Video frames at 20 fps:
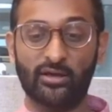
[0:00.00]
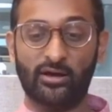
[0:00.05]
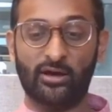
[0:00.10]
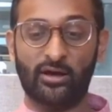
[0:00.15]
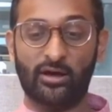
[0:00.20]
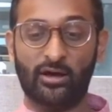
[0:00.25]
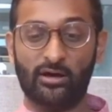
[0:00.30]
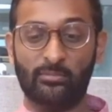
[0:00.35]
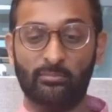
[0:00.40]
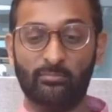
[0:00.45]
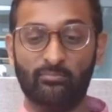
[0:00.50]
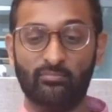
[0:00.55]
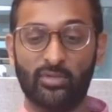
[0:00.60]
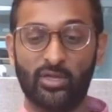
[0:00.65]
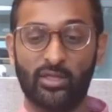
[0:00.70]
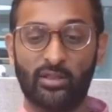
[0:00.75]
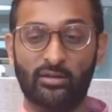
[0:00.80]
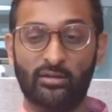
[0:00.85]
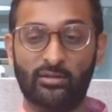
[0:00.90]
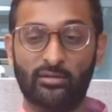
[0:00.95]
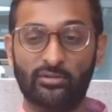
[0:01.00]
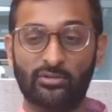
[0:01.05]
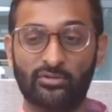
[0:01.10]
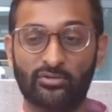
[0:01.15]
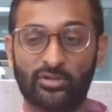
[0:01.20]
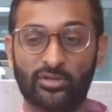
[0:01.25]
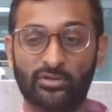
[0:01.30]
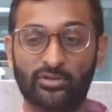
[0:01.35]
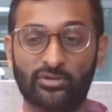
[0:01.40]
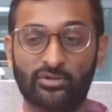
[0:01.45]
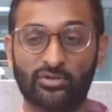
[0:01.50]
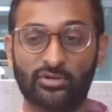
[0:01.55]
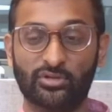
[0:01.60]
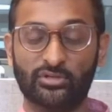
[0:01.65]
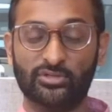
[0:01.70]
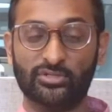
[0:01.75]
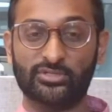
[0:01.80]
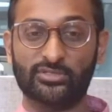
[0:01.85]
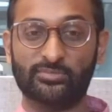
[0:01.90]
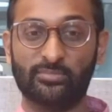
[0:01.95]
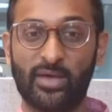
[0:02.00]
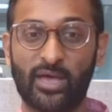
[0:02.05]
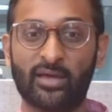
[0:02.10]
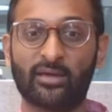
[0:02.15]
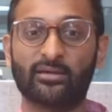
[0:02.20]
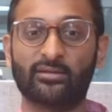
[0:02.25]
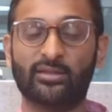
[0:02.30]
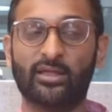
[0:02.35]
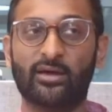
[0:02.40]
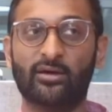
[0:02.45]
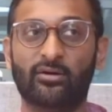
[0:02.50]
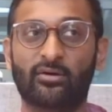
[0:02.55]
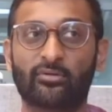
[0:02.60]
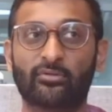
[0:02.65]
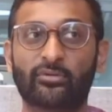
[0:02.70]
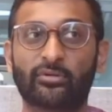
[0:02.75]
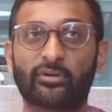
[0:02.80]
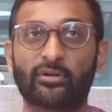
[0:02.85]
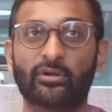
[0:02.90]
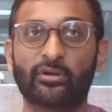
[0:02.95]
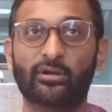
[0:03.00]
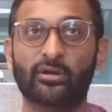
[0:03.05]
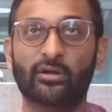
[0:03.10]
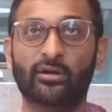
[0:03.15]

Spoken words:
And you can smack down,